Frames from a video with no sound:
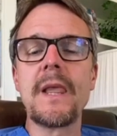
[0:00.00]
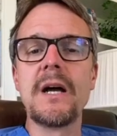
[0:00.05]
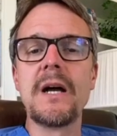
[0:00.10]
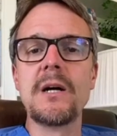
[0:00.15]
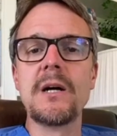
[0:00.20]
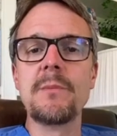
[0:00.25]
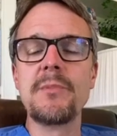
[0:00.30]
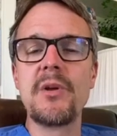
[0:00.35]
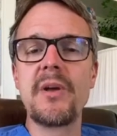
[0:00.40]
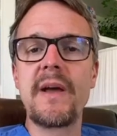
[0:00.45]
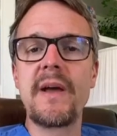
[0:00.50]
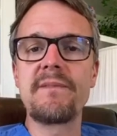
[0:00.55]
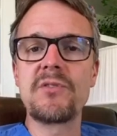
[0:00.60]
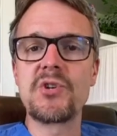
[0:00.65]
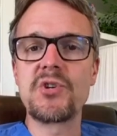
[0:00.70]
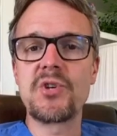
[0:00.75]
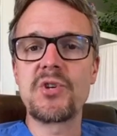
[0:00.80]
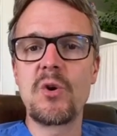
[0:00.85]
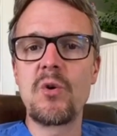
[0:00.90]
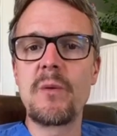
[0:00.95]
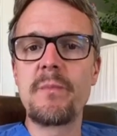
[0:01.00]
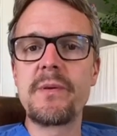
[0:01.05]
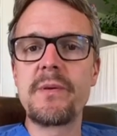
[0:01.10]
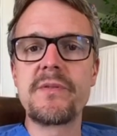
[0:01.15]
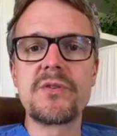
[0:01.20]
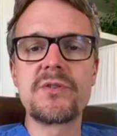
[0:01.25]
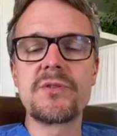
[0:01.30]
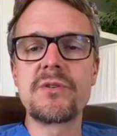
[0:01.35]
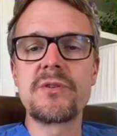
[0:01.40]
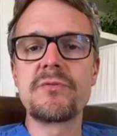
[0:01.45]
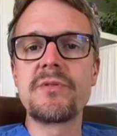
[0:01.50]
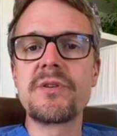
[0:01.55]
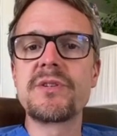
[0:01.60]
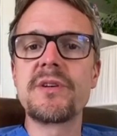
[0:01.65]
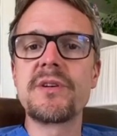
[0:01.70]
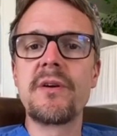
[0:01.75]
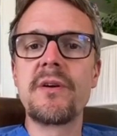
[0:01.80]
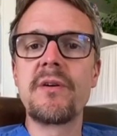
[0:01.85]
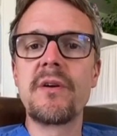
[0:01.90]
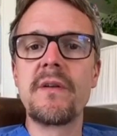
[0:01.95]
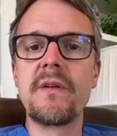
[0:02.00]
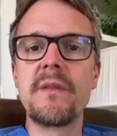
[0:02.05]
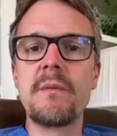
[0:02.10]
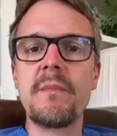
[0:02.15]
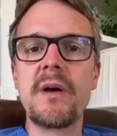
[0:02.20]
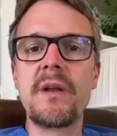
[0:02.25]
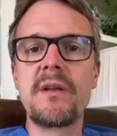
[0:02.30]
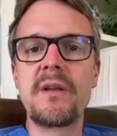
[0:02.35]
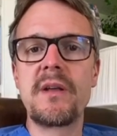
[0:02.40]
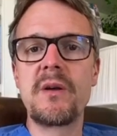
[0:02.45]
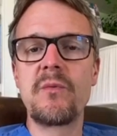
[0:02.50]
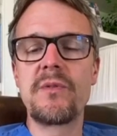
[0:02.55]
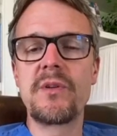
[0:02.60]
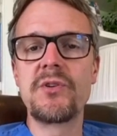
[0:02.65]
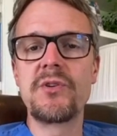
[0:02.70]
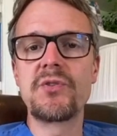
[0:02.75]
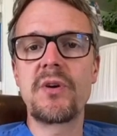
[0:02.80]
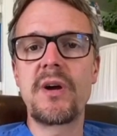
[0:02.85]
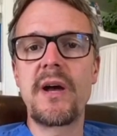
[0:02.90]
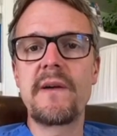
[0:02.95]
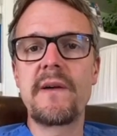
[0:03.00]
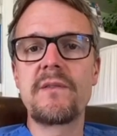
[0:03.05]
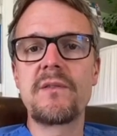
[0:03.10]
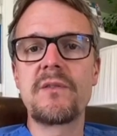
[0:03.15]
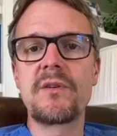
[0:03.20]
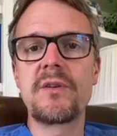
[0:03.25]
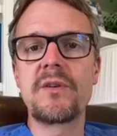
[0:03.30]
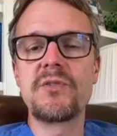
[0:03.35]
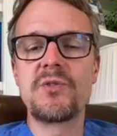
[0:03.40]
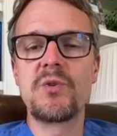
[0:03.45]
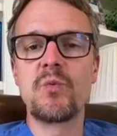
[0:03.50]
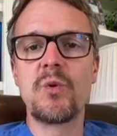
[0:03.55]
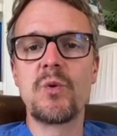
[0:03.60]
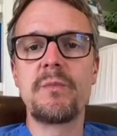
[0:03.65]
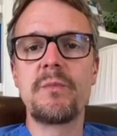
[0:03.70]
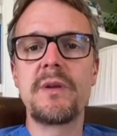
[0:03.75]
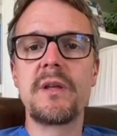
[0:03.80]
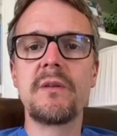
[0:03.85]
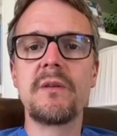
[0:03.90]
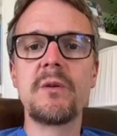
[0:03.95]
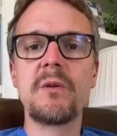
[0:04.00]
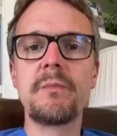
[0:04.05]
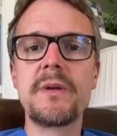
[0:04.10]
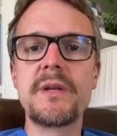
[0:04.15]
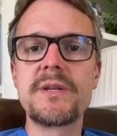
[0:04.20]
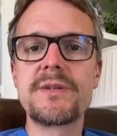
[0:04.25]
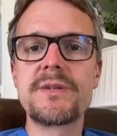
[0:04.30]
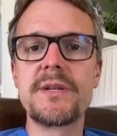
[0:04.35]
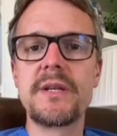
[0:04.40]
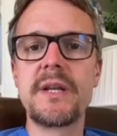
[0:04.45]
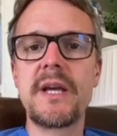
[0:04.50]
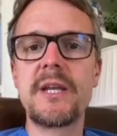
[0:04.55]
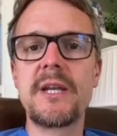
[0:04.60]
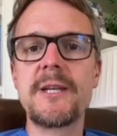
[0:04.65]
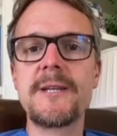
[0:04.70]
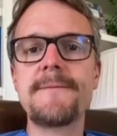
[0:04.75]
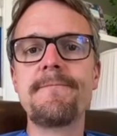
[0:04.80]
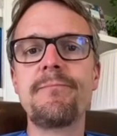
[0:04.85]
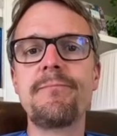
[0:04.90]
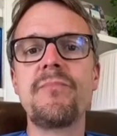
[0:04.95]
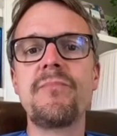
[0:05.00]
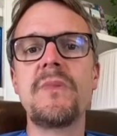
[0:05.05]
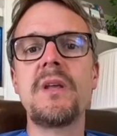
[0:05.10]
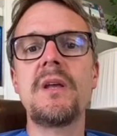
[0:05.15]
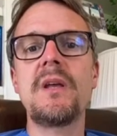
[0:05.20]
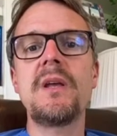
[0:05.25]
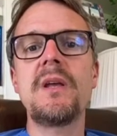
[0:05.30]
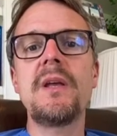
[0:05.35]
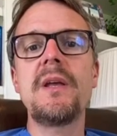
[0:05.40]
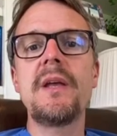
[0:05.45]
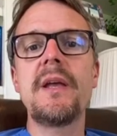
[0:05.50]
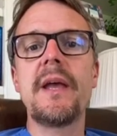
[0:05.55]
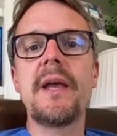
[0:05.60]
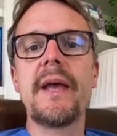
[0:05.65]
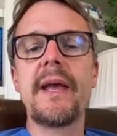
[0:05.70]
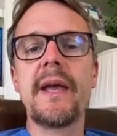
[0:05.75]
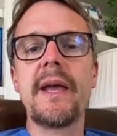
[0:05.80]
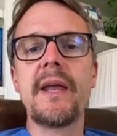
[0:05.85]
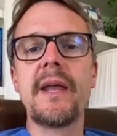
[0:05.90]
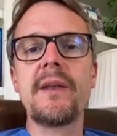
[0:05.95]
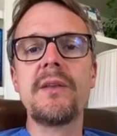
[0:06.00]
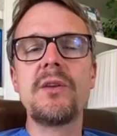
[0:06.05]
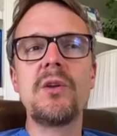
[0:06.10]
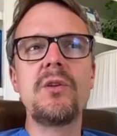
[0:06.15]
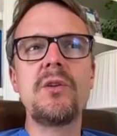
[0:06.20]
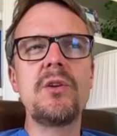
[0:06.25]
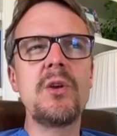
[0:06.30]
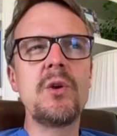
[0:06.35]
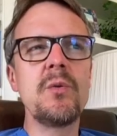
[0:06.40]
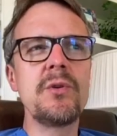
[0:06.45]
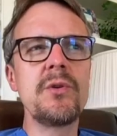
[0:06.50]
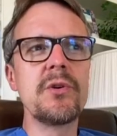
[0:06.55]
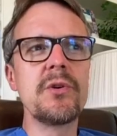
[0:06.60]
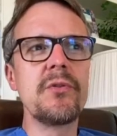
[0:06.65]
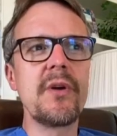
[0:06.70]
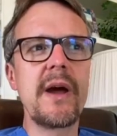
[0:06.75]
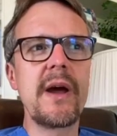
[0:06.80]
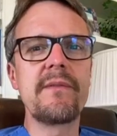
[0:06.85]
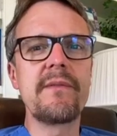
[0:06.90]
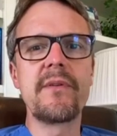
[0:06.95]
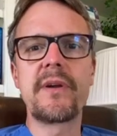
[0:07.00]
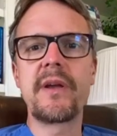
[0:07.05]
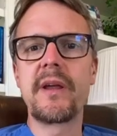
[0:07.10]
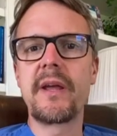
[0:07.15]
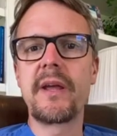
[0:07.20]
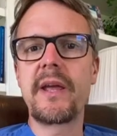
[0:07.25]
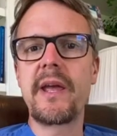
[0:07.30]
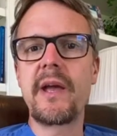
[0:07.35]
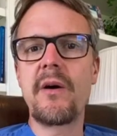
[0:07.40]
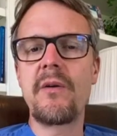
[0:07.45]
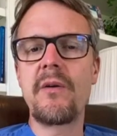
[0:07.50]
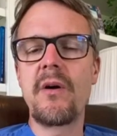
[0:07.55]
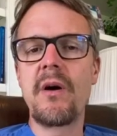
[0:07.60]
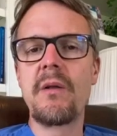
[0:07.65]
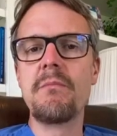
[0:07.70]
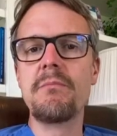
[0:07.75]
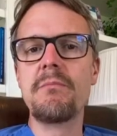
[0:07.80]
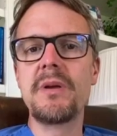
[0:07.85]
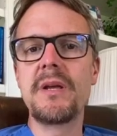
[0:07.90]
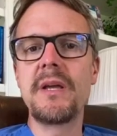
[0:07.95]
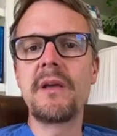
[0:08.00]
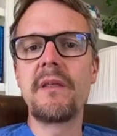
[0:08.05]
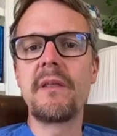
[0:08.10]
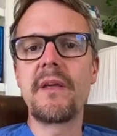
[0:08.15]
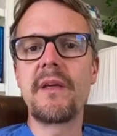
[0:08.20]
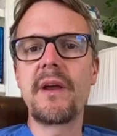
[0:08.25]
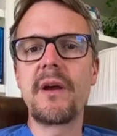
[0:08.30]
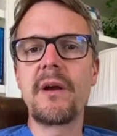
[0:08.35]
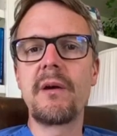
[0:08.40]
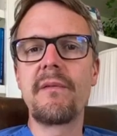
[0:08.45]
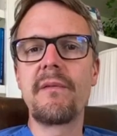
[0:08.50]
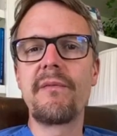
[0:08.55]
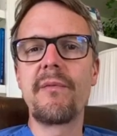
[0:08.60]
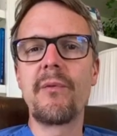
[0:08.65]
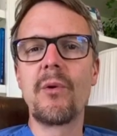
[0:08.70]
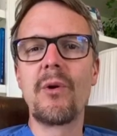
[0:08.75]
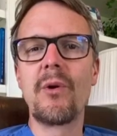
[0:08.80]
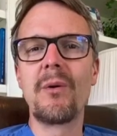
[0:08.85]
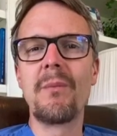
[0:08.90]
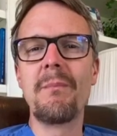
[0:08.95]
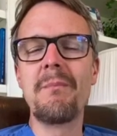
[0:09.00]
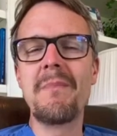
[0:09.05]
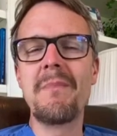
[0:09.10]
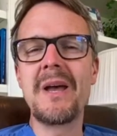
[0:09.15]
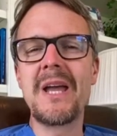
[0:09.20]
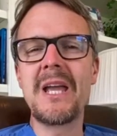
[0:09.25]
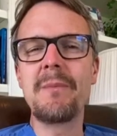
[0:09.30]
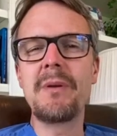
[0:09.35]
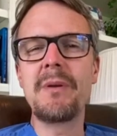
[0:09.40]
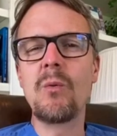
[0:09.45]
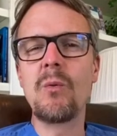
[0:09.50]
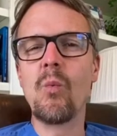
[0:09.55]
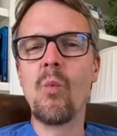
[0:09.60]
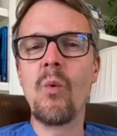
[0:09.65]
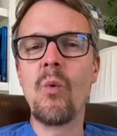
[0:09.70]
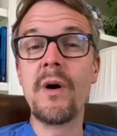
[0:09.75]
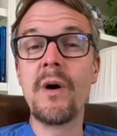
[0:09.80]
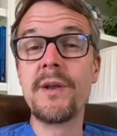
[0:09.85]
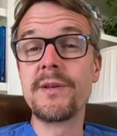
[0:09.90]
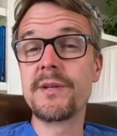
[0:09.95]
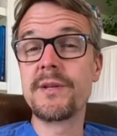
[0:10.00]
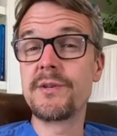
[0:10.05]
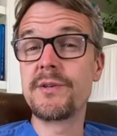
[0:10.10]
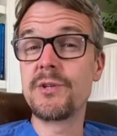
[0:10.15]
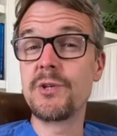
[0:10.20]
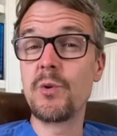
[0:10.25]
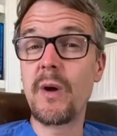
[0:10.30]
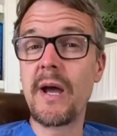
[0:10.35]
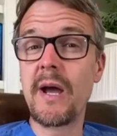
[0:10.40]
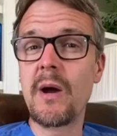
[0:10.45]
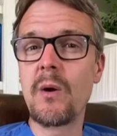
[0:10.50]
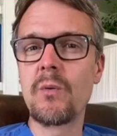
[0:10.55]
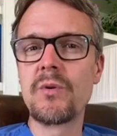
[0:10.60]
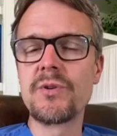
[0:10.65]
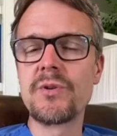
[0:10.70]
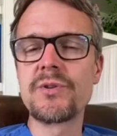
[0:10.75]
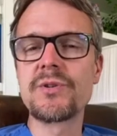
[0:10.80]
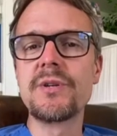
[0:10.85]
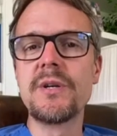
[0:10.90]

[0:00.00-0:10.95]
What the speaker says: You have to show up at the surgery center on the Monday with a driver because you will be a little bit sedated. And you and your driver can count on being there for maybe 1 to 2 hours.